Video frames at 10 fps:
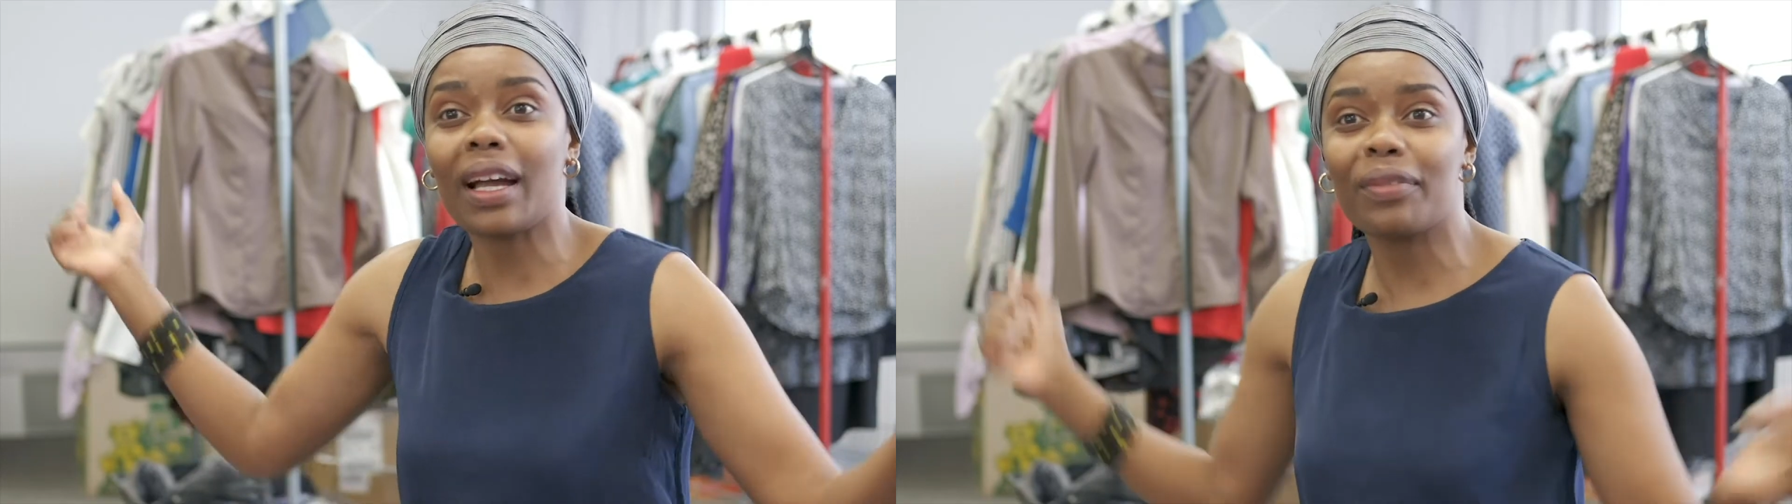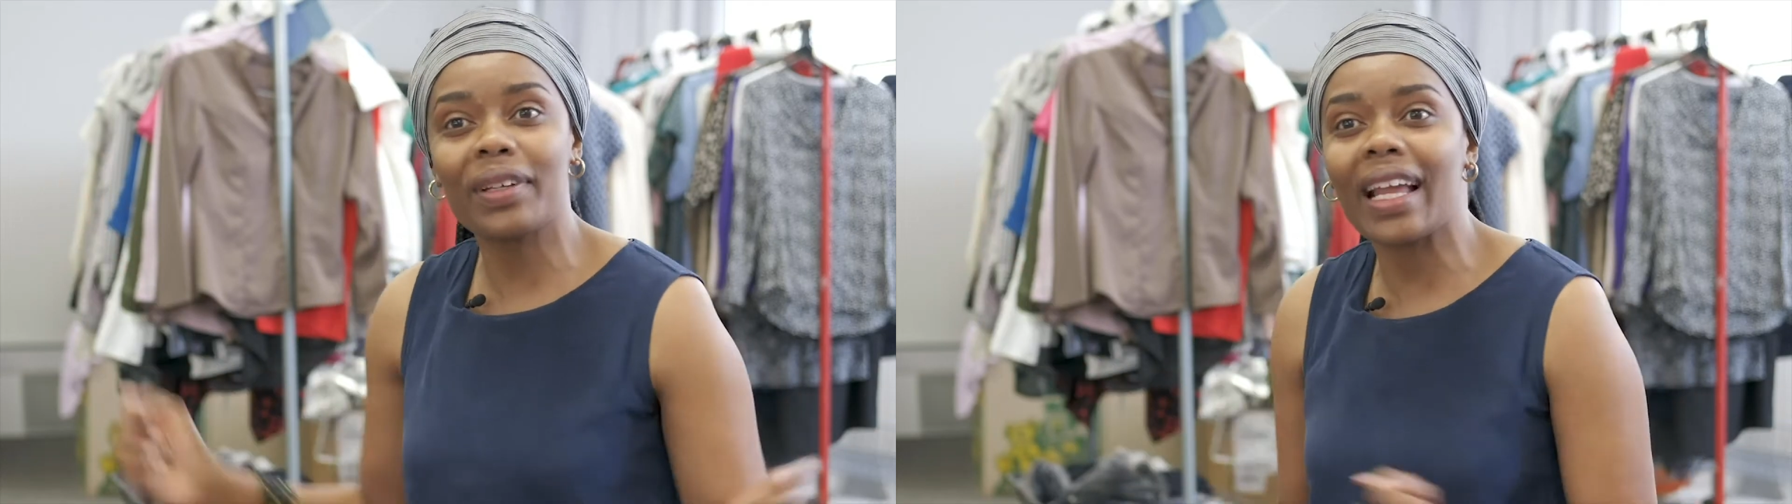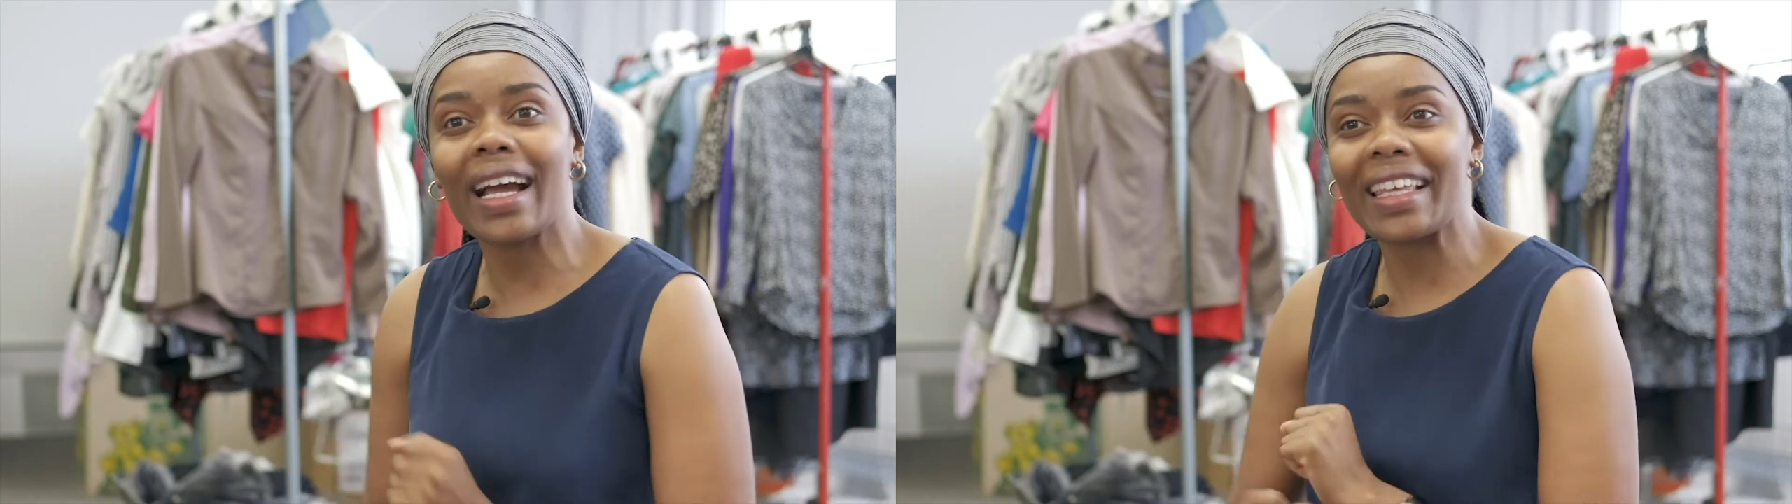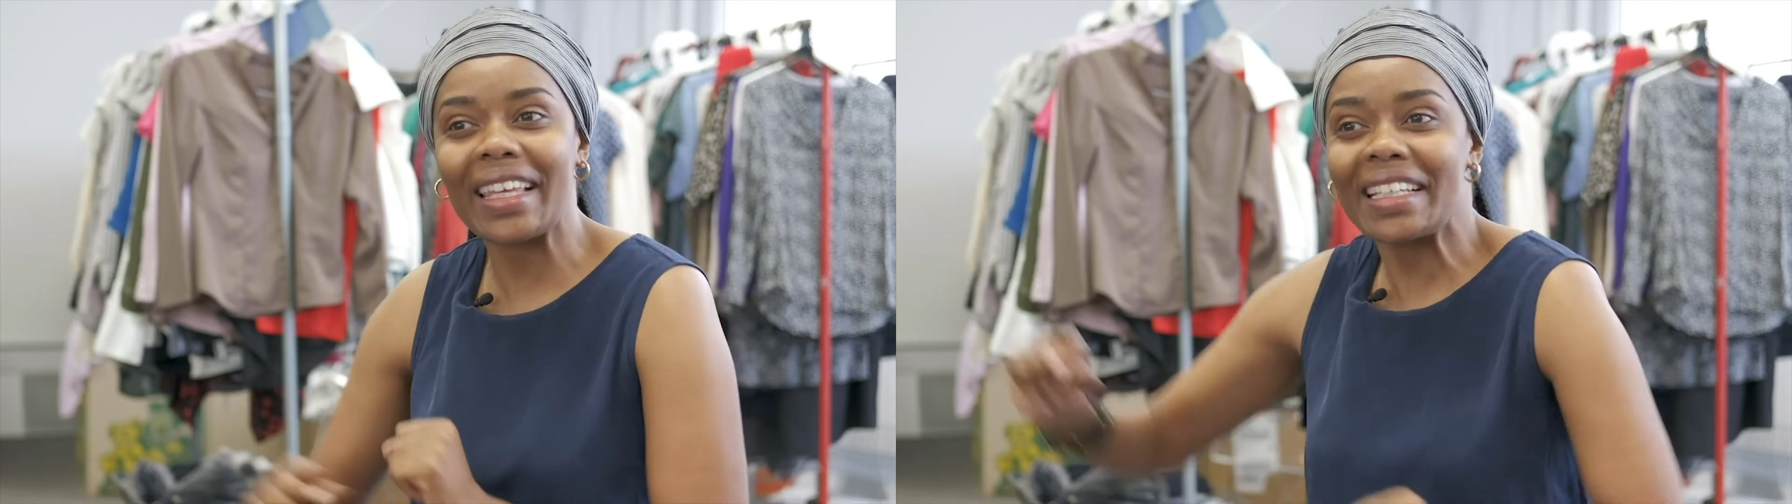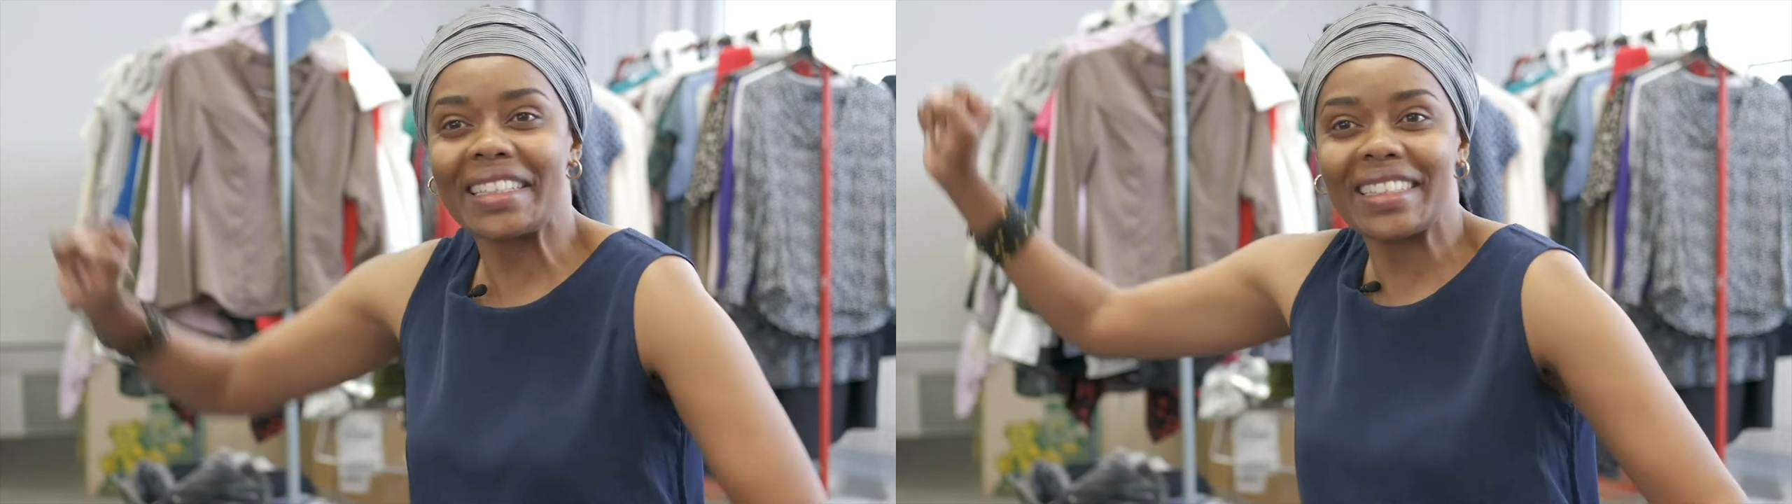I felt like,
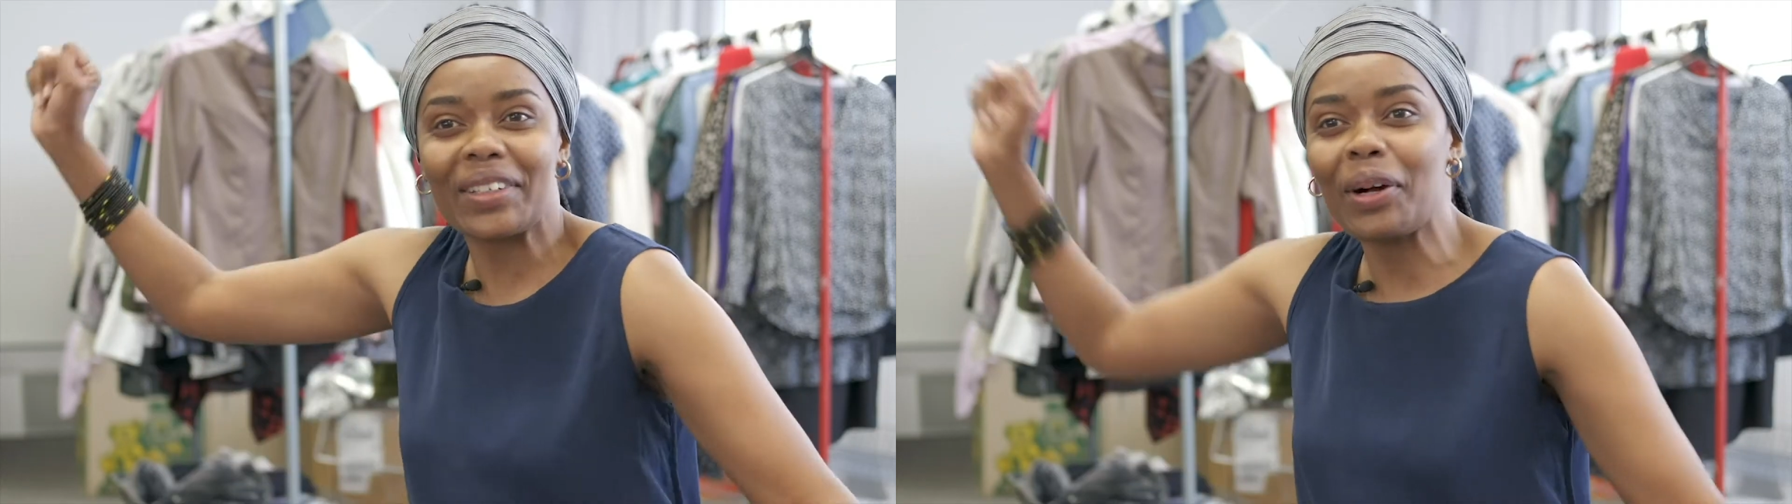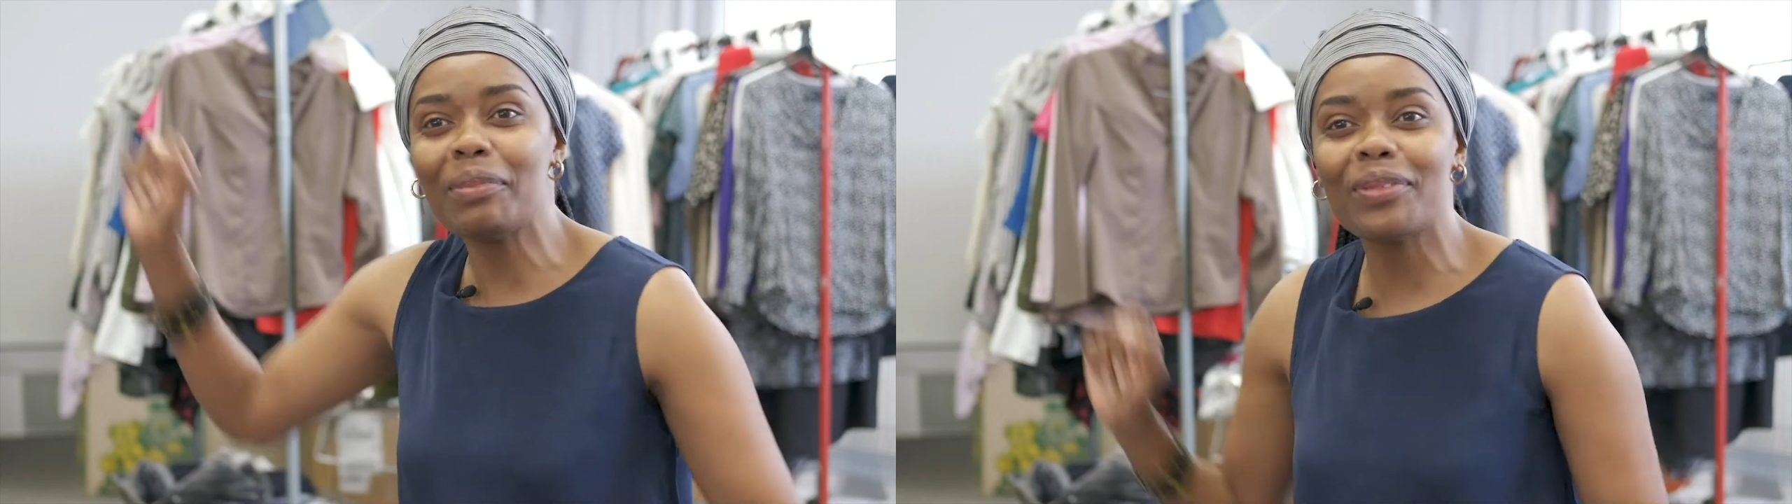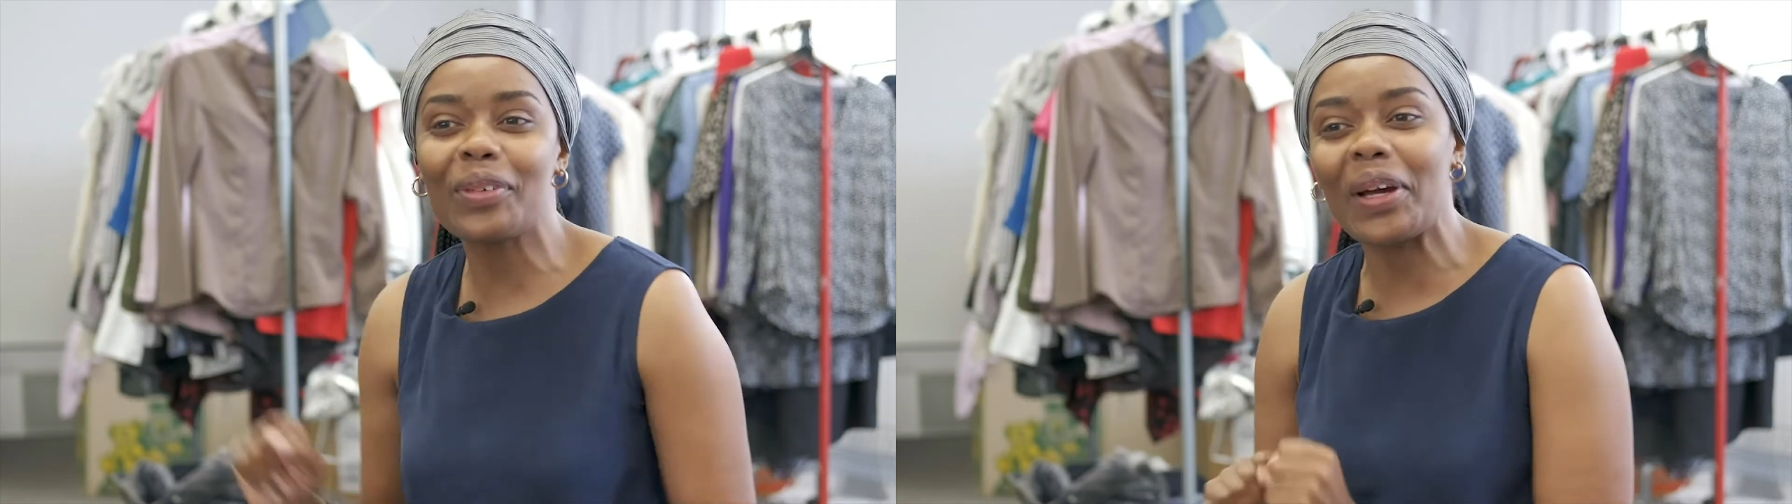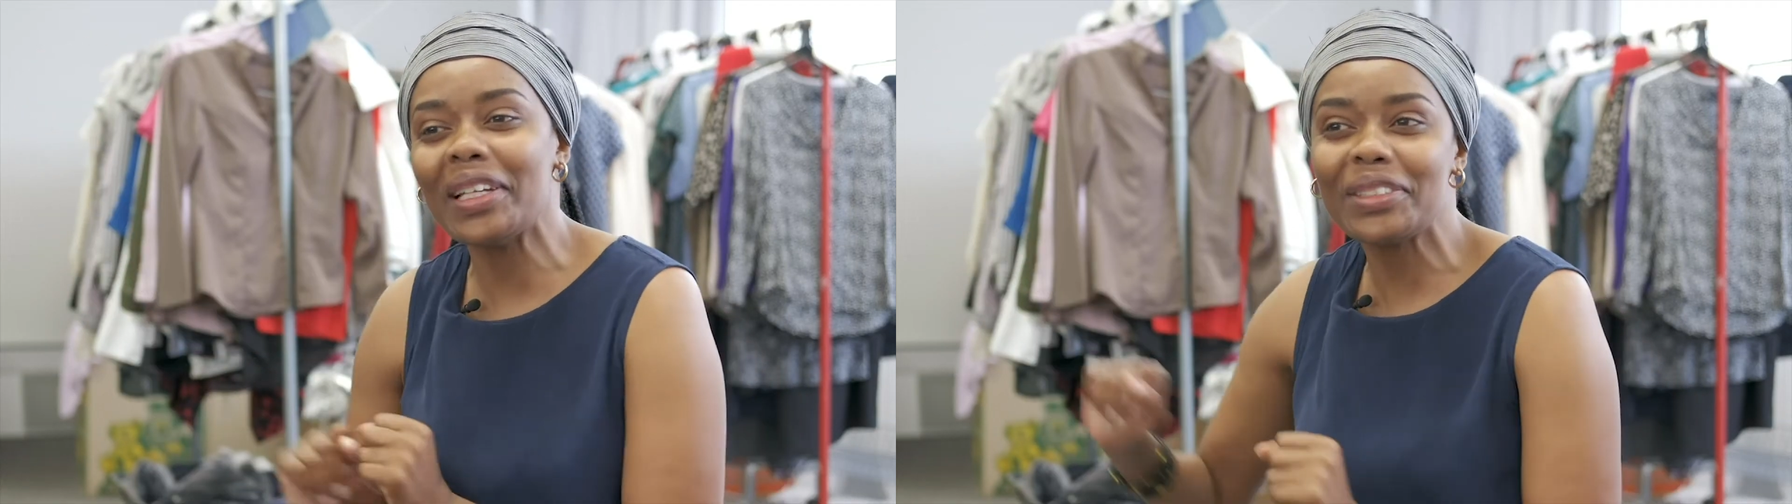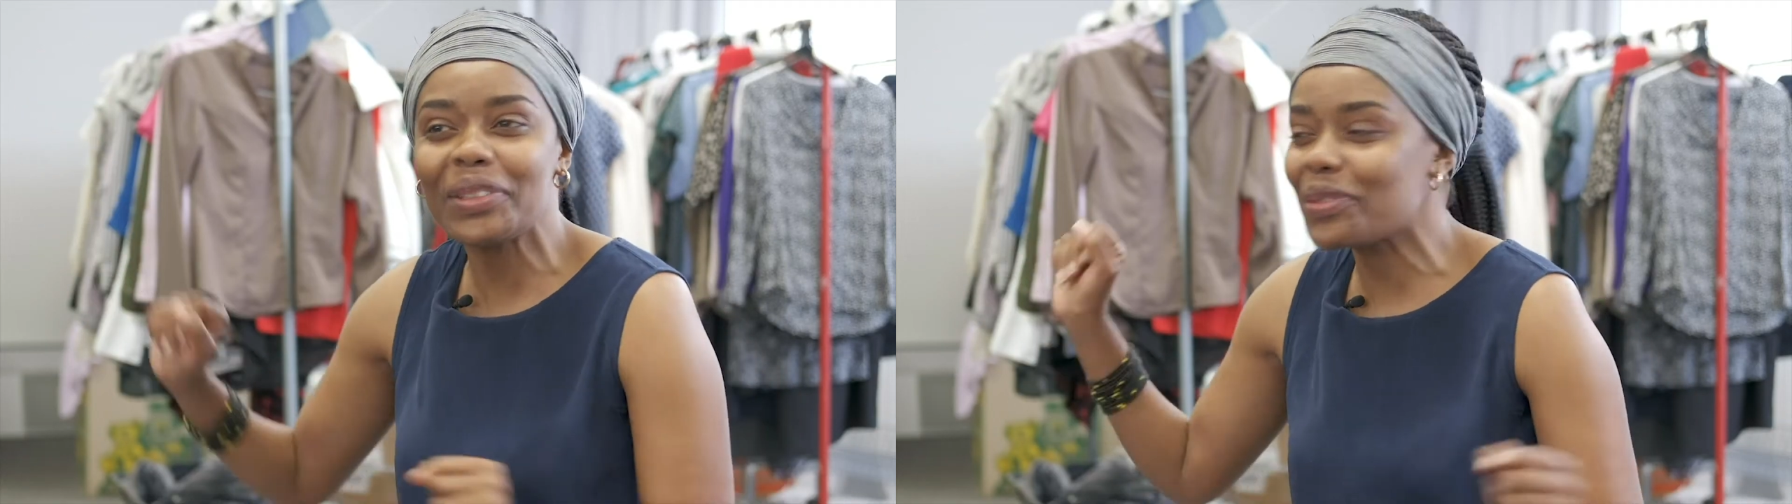yes, call me for
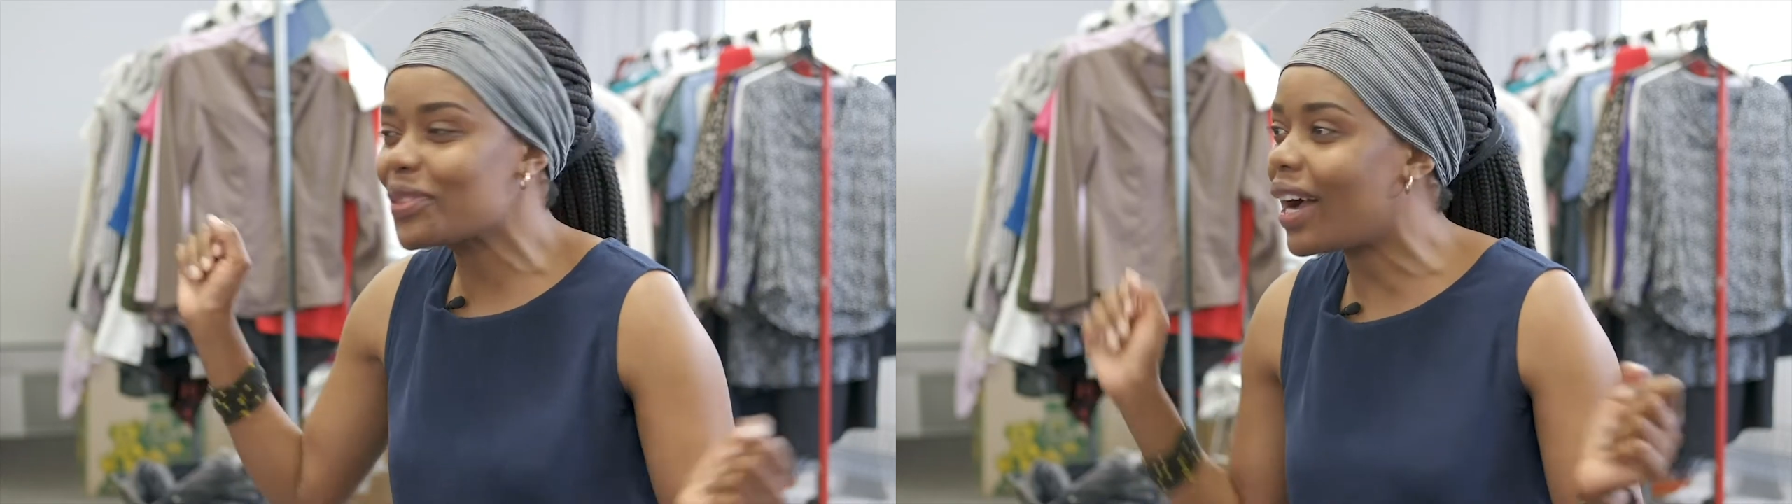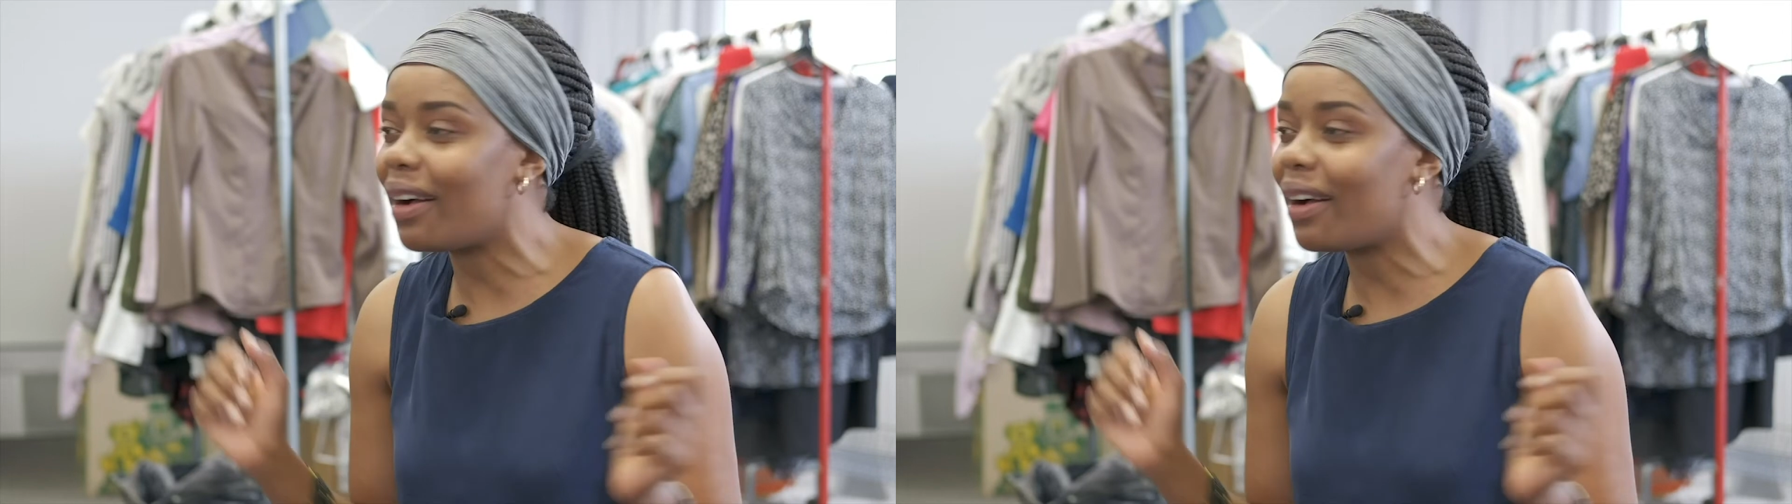interview.